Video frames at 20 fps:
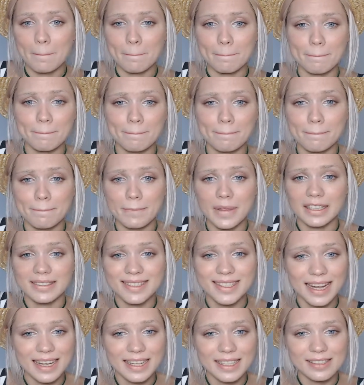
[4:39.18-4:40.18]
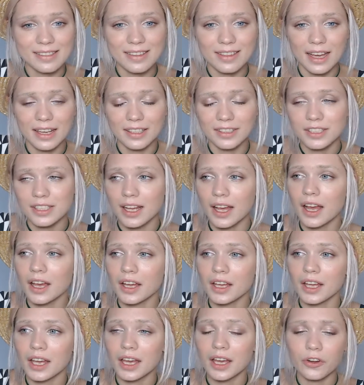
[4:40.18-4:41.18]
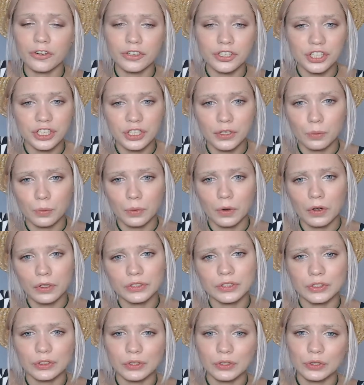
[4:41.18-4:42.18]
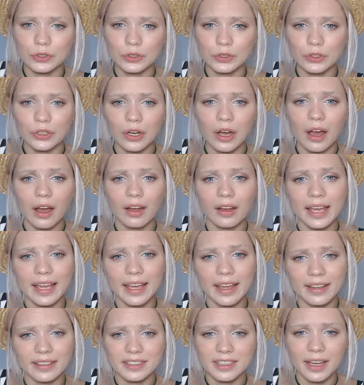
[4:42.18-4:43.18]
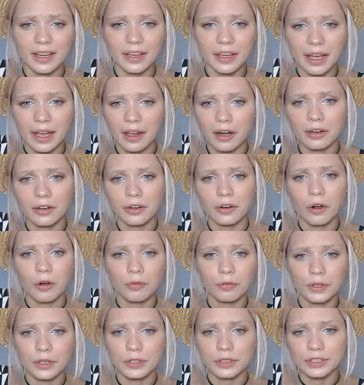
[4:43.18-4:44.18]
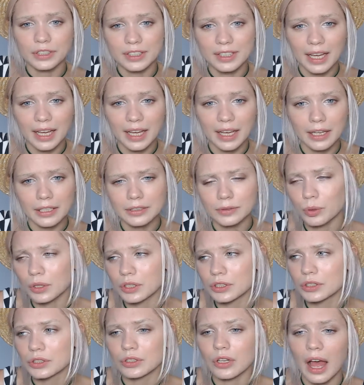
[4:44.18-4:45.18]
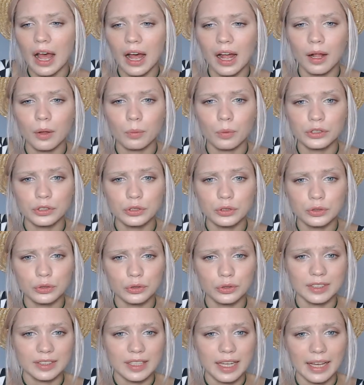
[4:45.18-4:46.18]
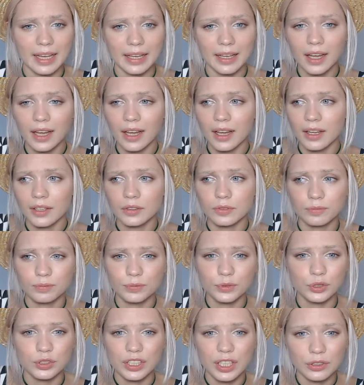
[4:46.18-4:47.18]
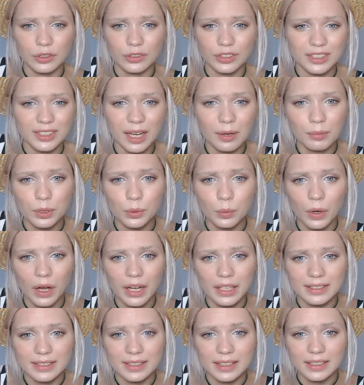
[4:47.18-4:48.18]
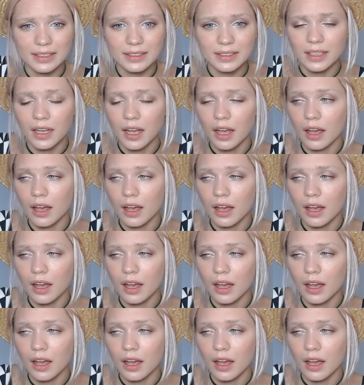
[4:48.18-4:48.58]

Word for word: um, says that he or she wants to take care of your skin, want to help, want to say, to tell you some advices,